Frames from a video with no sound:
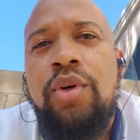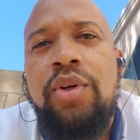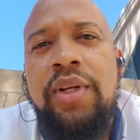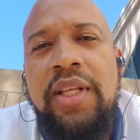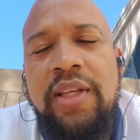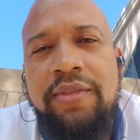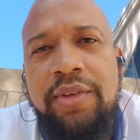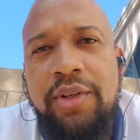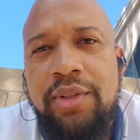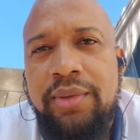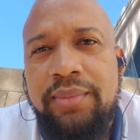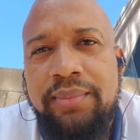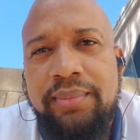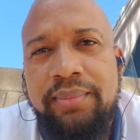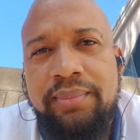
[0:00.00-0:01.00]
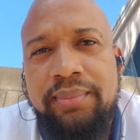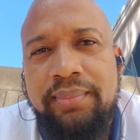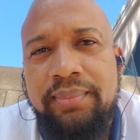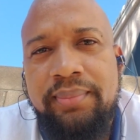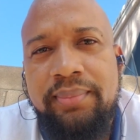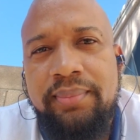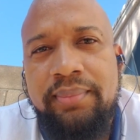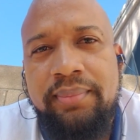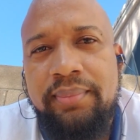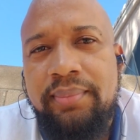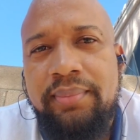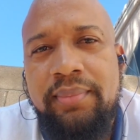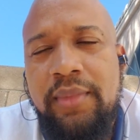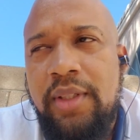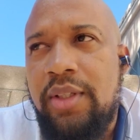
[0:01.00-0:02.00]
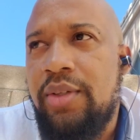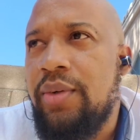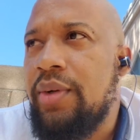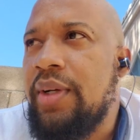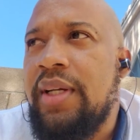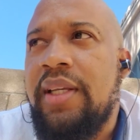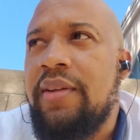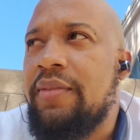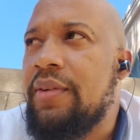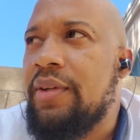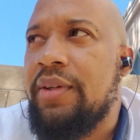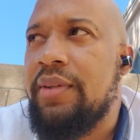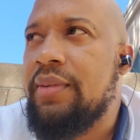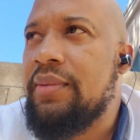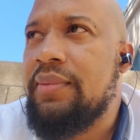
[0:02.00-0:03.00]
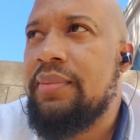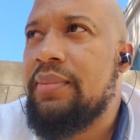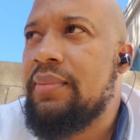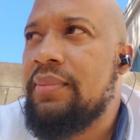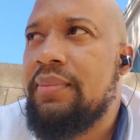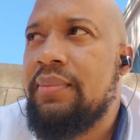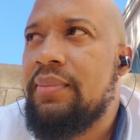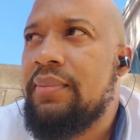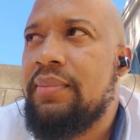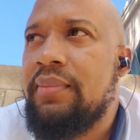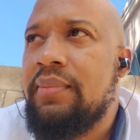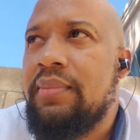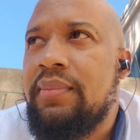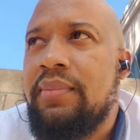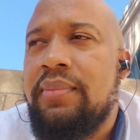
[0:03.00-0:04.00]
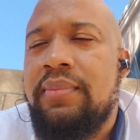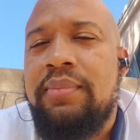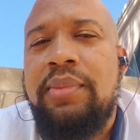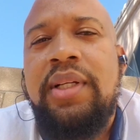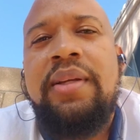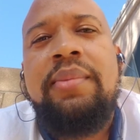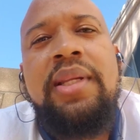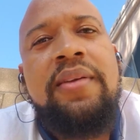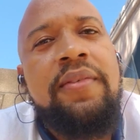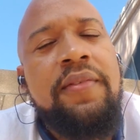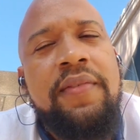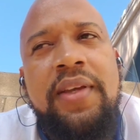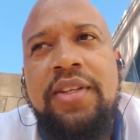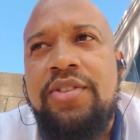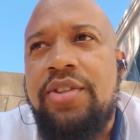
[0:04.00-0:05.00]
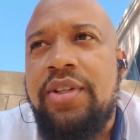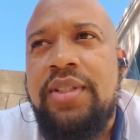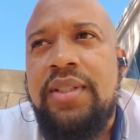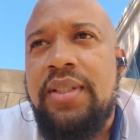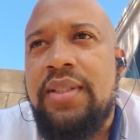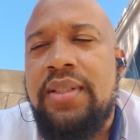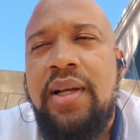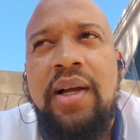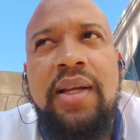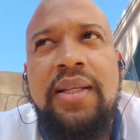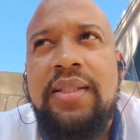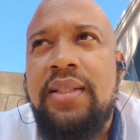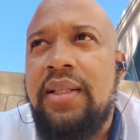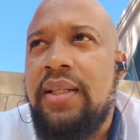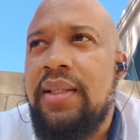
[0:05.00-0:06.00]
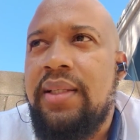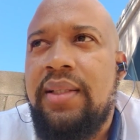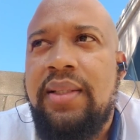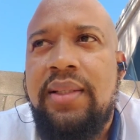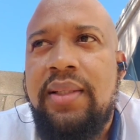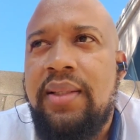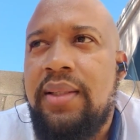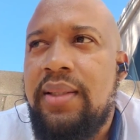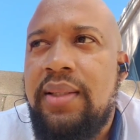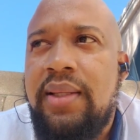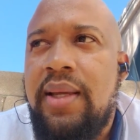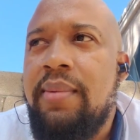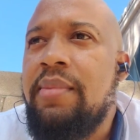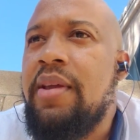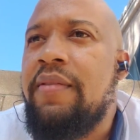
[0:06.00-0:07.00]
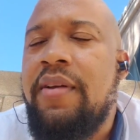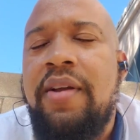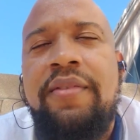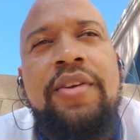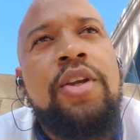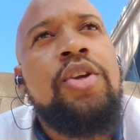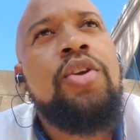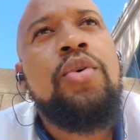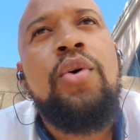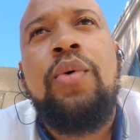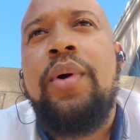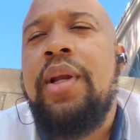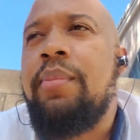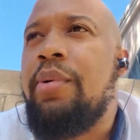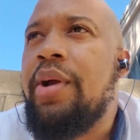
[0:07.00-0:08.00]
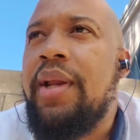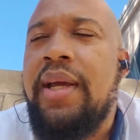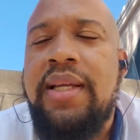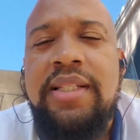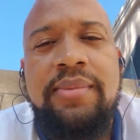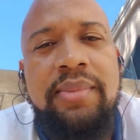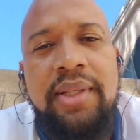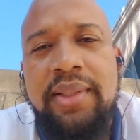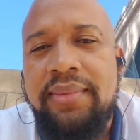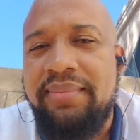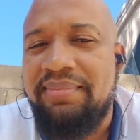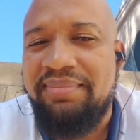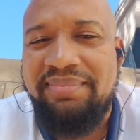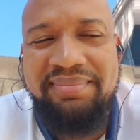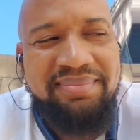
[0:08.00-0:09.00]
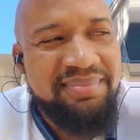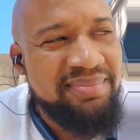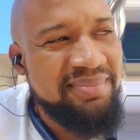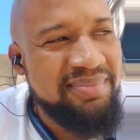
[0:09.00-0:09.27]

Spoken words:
Don't need to do. Don't need to do. But even if you face justice, honestly, even if you know where the brother is, man.